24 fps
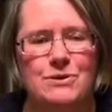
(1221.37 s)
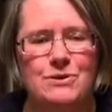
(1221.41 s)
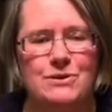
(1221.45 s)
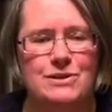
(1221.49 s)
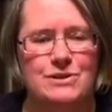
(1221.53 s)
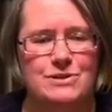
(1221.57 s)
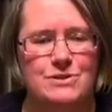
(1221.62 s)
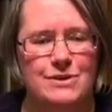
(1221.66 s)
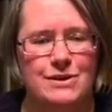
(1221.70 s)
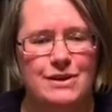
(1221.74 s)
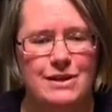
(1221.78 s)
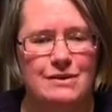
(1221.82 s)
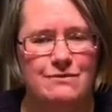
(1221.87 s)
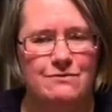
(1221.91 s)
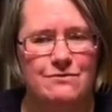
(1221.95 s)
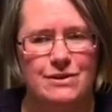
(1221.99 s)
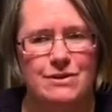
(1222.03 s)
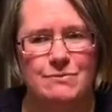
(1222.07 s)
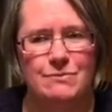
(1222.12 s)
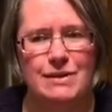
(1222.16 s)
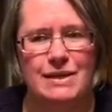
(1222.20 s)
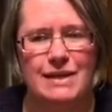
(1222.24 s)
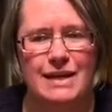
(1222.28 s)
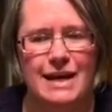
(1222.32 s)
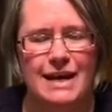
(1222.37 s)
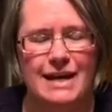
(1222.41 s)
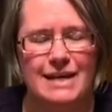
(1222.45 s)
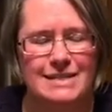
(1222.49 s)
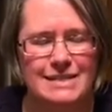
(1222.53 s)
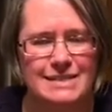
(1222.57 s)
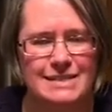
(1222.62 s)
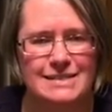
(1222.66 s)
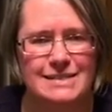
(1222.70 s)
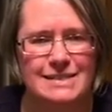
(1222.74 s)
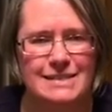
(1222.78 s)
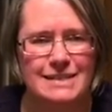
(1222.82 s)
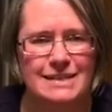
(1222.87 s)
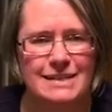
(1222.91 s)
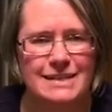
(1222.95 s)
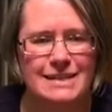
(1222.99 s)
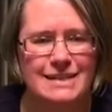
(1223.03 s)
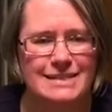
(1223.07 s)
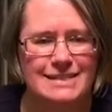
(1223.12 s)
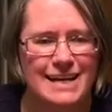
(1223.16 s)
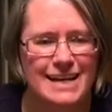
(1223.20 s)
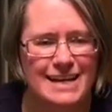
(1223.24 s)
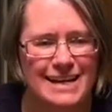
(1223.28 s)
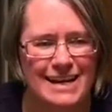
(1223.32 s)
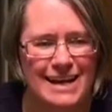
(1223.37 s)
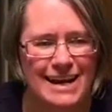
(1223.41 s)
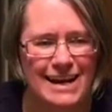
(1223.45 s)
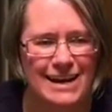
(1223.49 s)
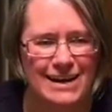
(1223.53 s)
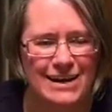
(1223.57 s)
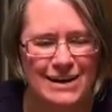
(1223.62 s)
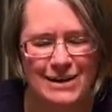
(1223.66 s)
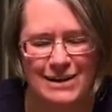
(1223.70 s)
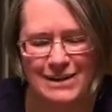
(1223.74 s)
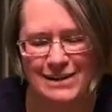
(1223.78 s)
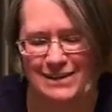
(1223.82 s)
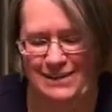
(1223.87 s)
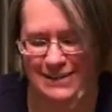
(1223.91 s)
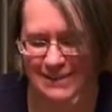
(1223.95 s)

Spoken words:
enjoying VBS. Take care.